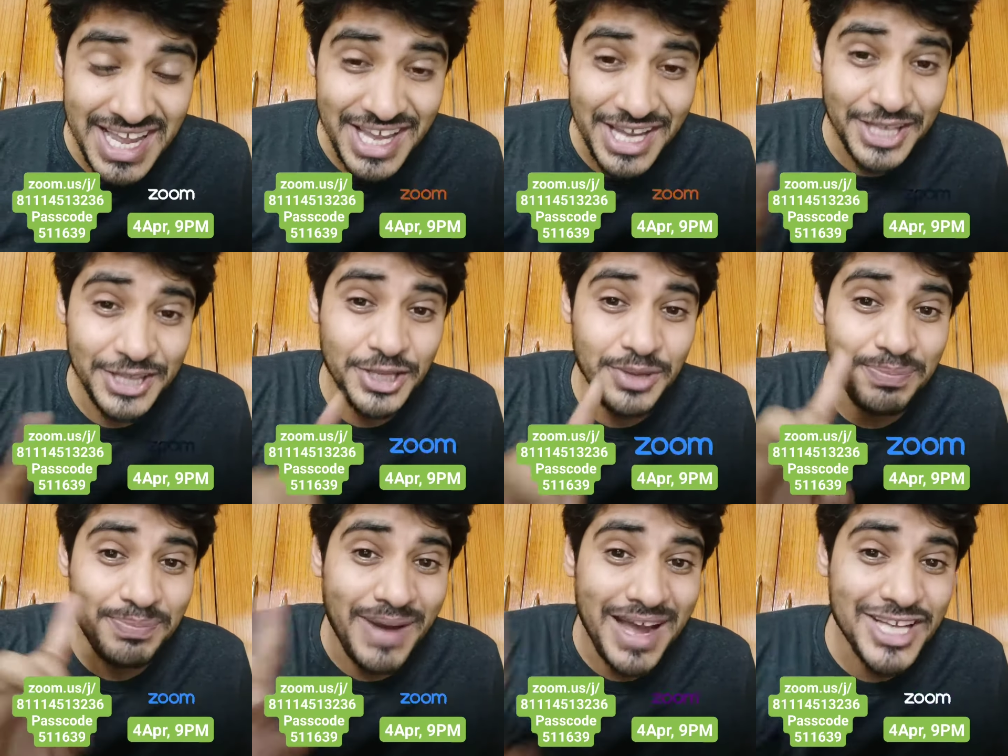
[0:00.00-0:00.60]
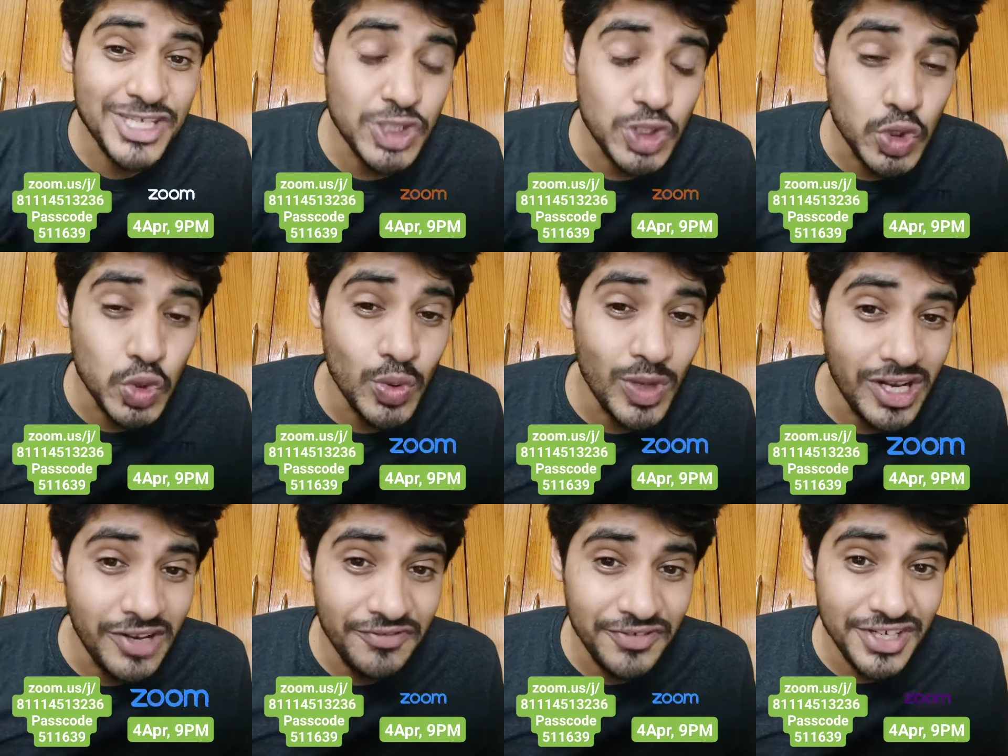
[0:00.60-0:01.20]
In the past
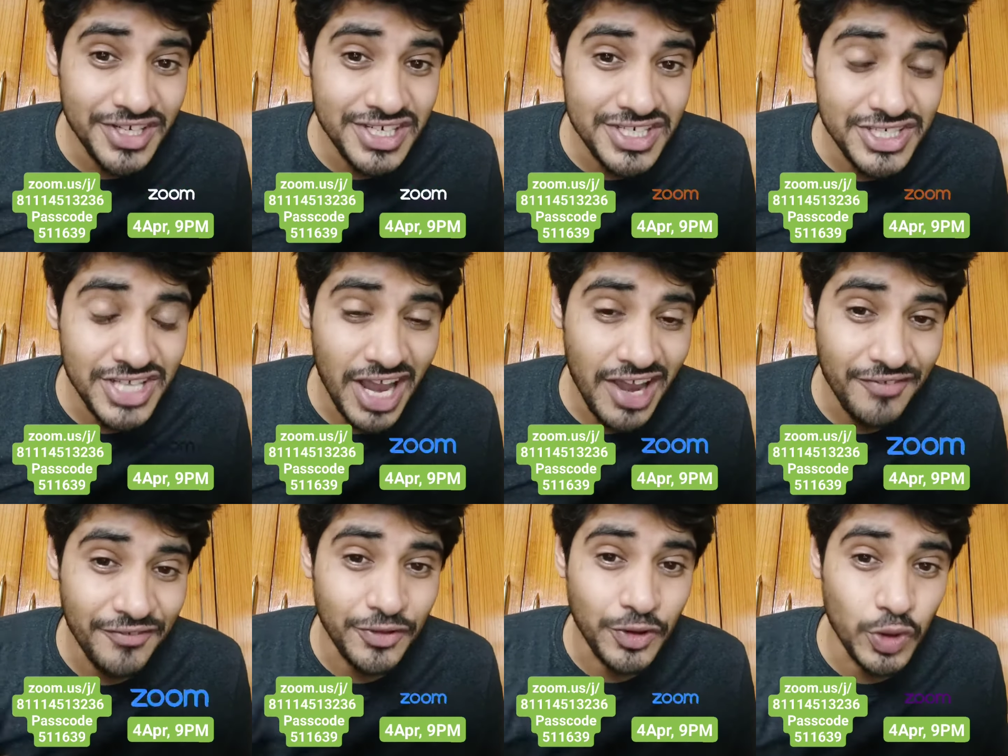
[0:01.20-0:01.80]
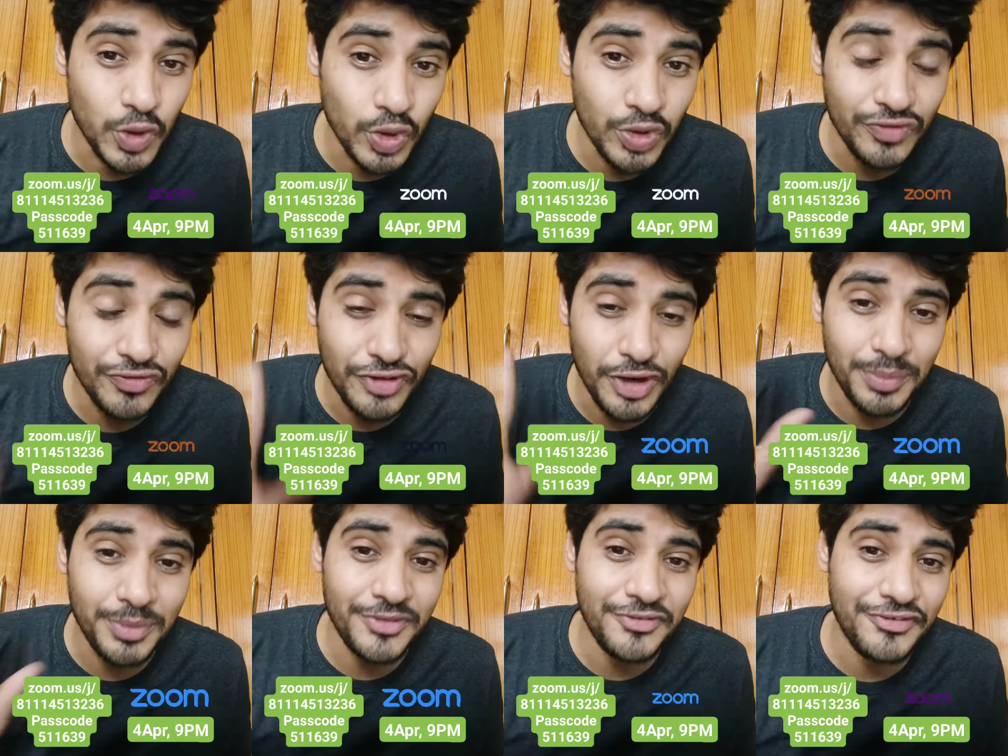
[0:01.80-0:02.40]
12 years, I have grown
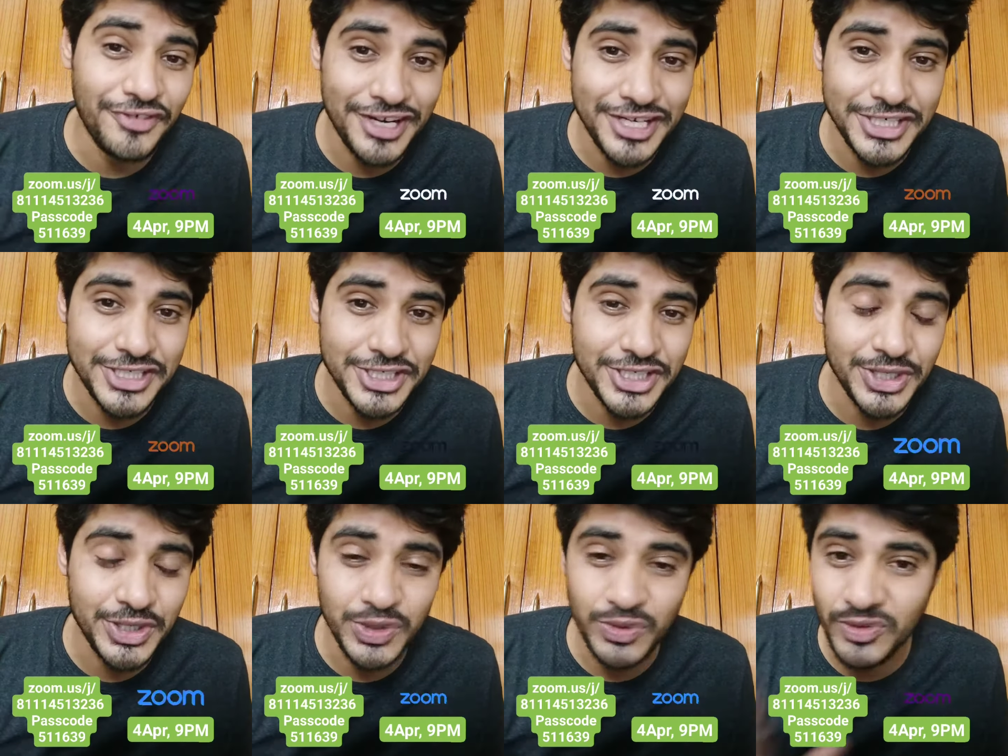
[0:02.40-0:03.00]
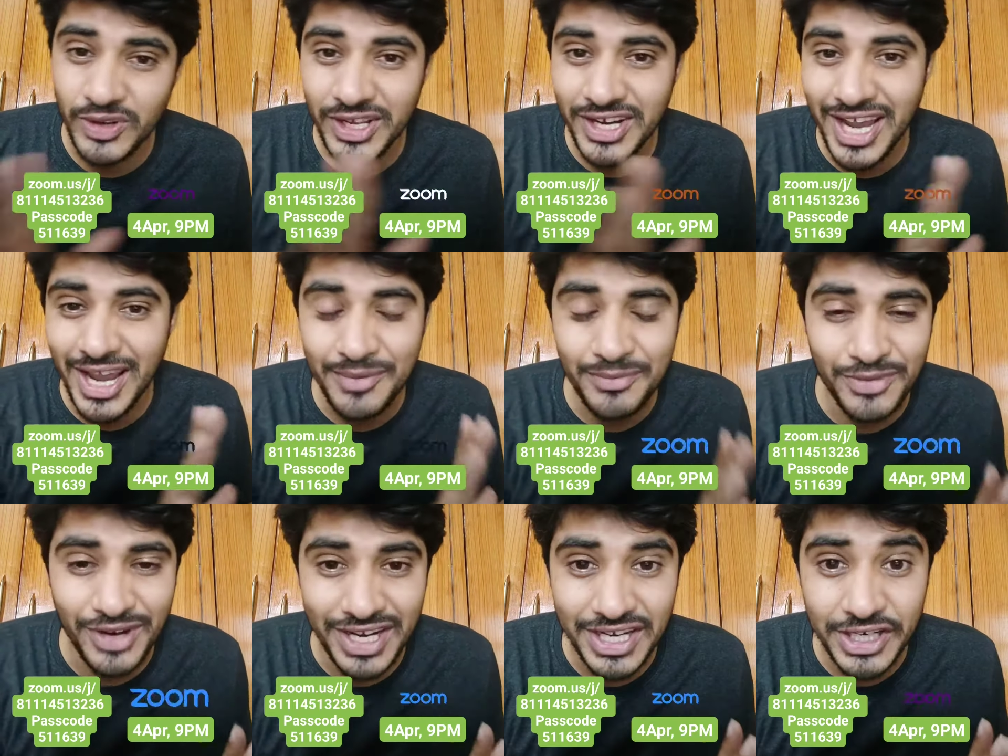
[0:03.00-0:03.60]
from a fresher to where I
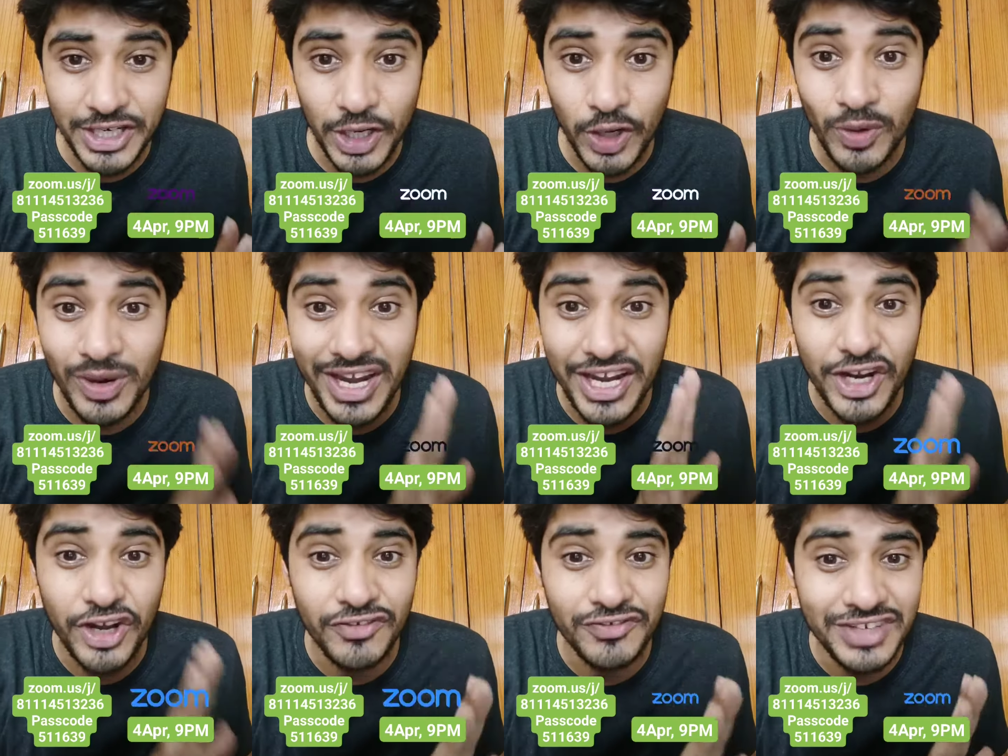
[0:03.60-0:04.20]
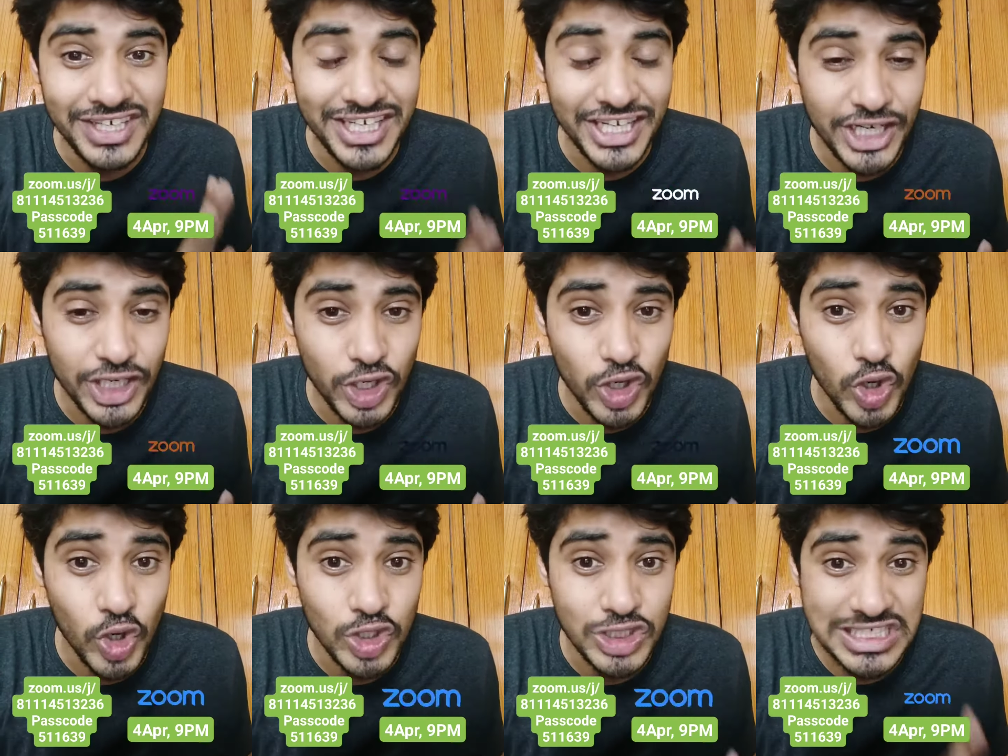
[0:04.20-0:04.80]
am right now, head of the
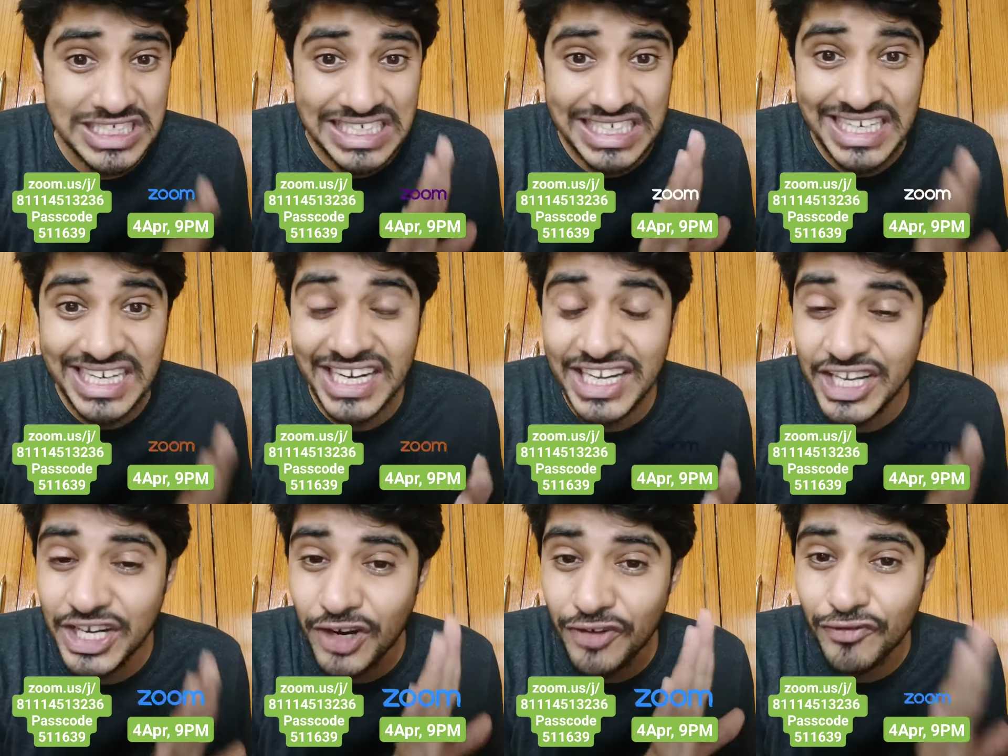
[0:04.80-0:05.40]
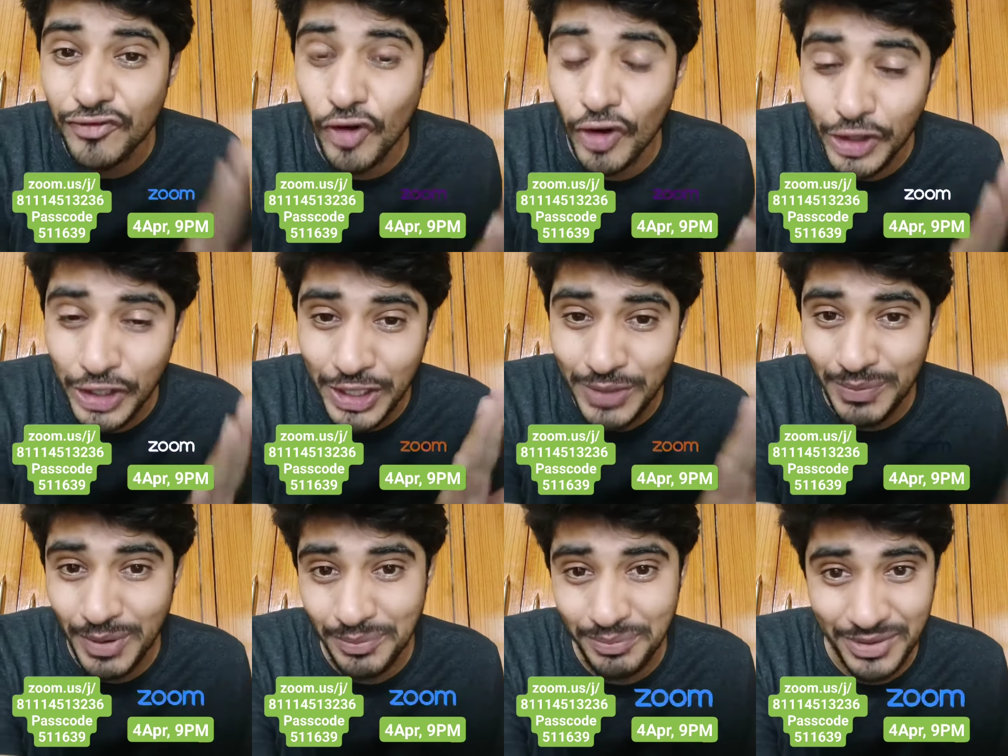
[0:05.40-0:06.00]
technology, leading a
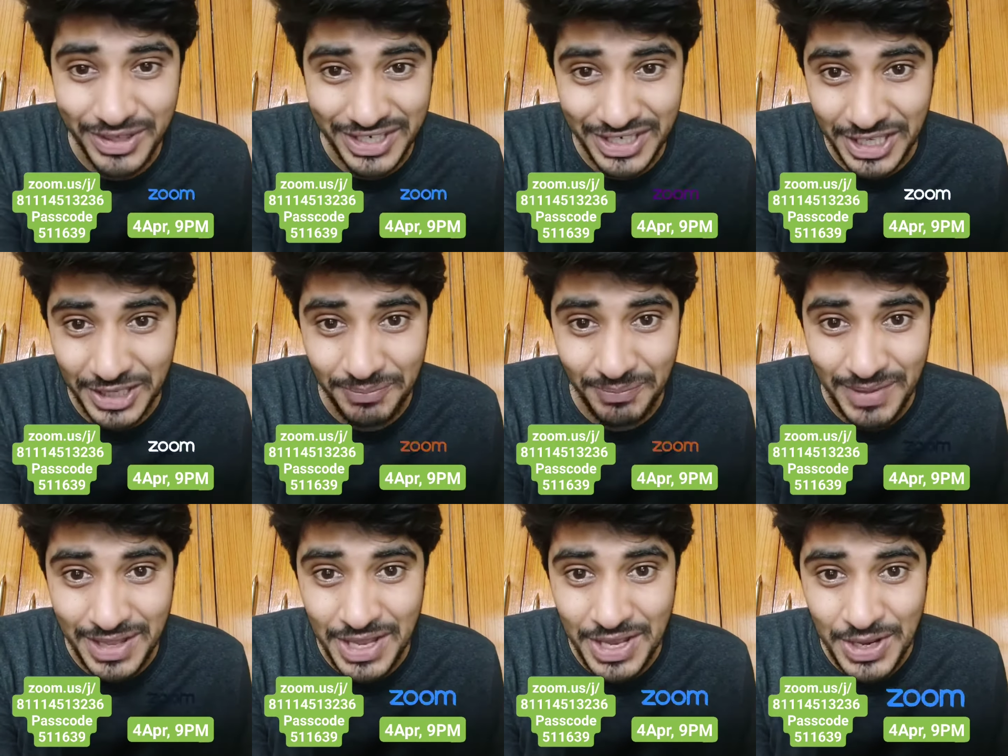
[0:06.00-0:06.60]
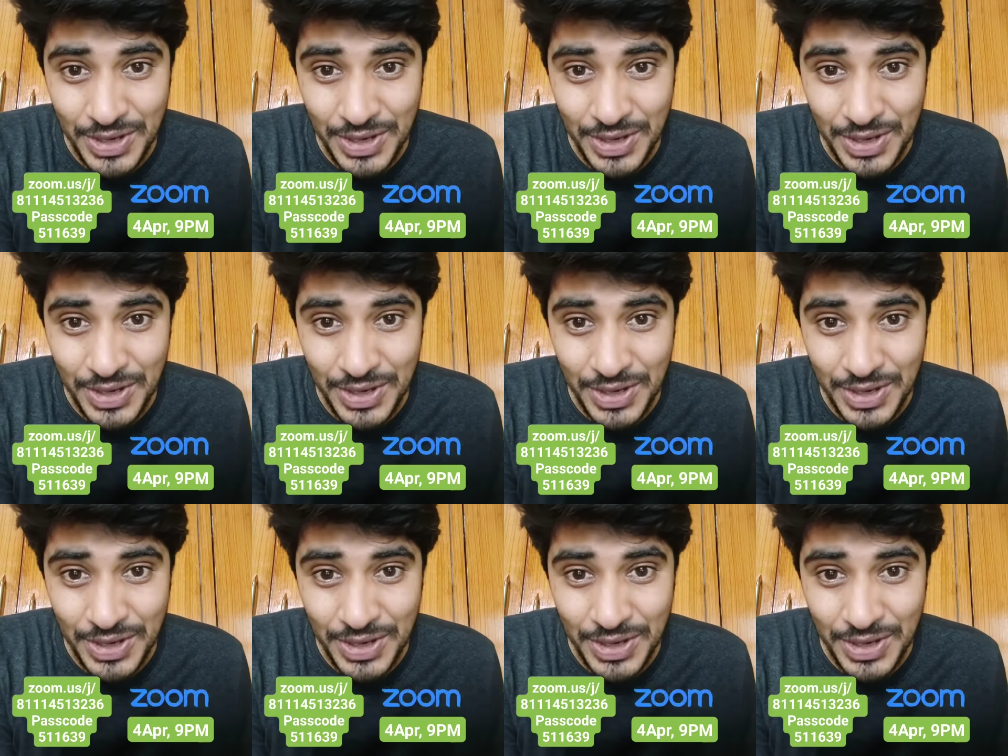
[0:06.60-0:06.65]
40-member team.